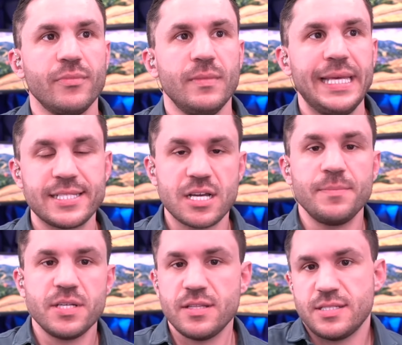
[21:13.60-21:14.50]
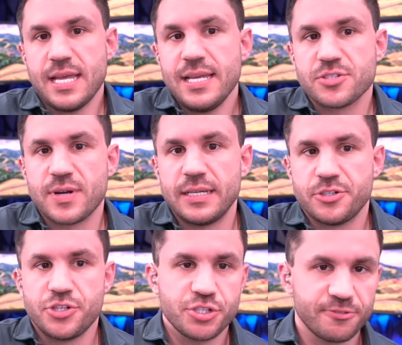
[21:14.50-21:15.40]
it's up to the states, right? They're
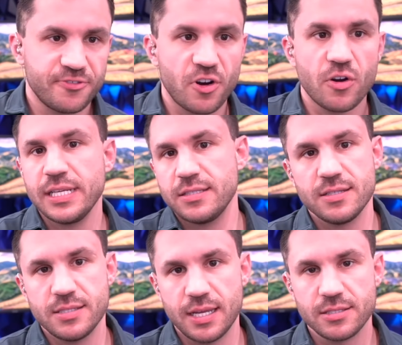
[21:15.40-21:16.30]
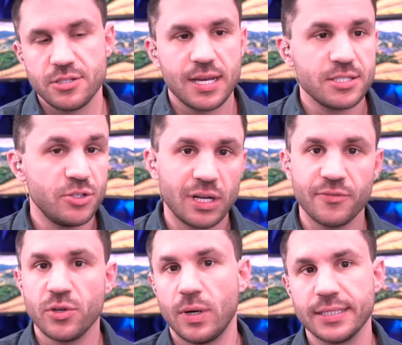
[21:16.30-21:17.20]
just deferring to the states. You guys do whatever
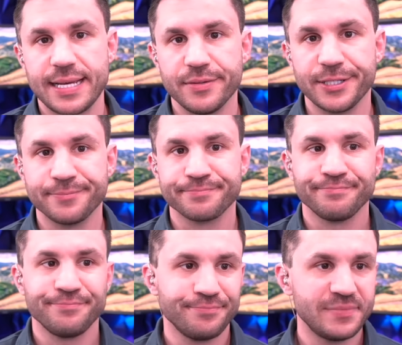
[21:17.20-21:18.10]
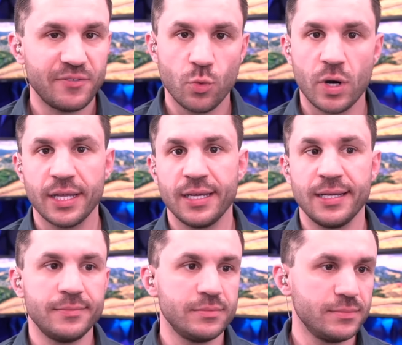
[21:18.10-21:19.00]
you want down there. If you want
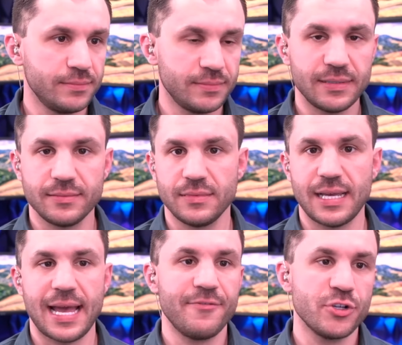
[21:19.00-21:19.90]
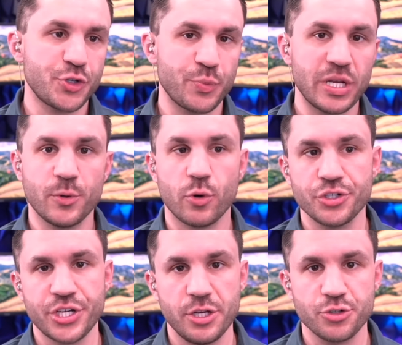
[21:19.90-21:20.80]
to have your Supreme Court
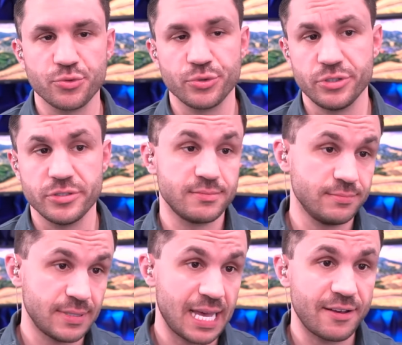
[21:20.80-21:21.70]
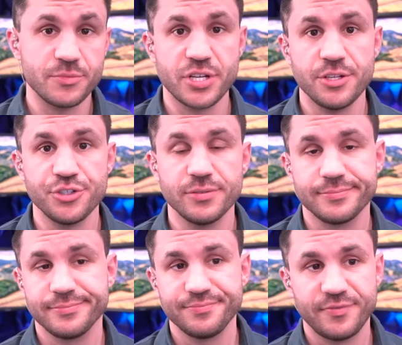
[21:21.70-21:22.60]
change the rules, have them change it.
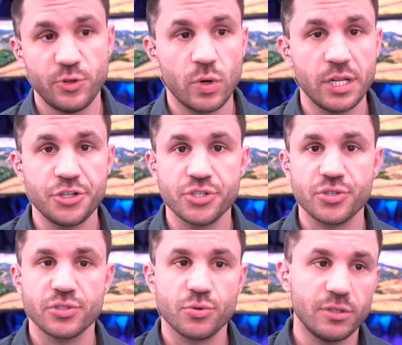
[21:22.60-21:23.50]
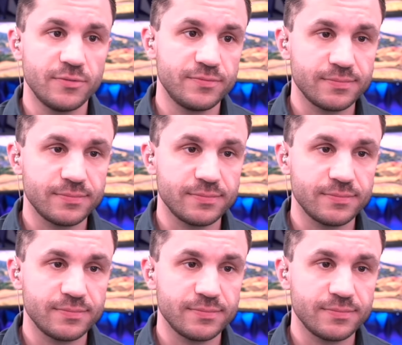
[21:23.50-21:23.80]
If you want to just sort of